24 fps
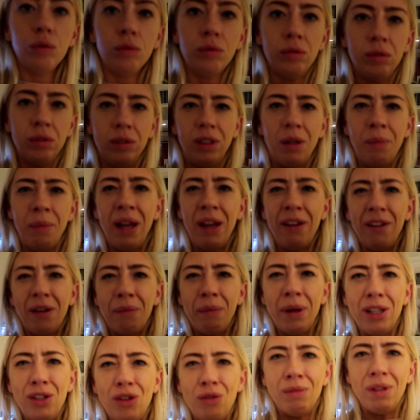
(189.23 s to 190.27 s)
Am I
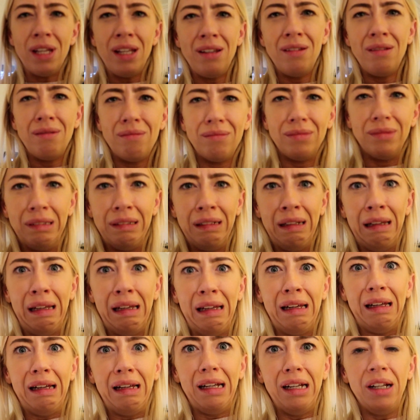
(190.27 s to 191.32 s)
zoomed in?
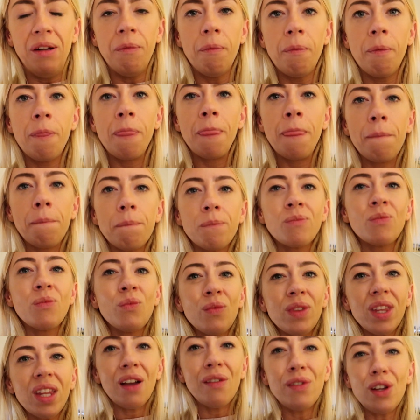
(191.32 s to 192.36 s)
Oh.
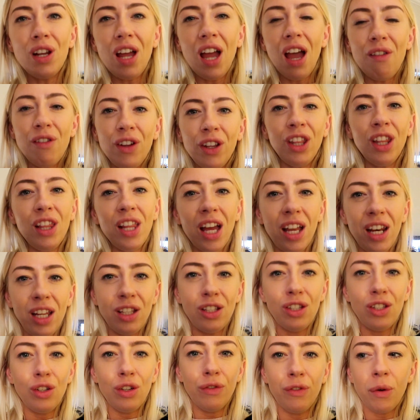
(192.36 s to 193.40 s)
I've done everything that I
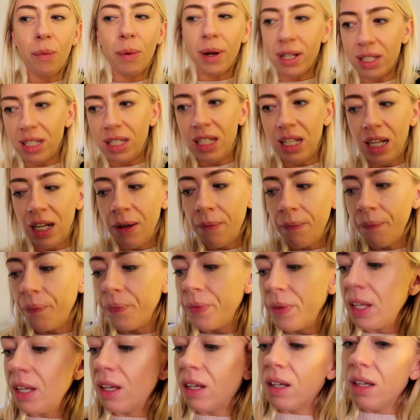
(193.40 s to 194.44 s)
need to do for work today.
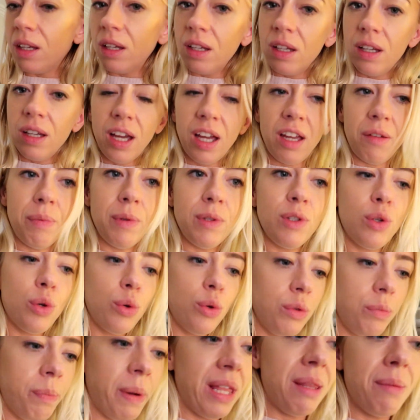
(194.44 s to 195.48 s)
I've been
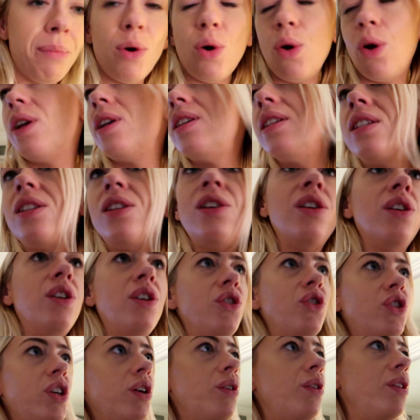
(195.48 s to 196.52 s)
told by the boss to
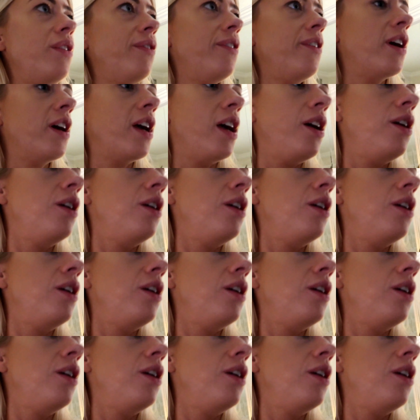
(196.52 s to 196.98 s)
chill the fuck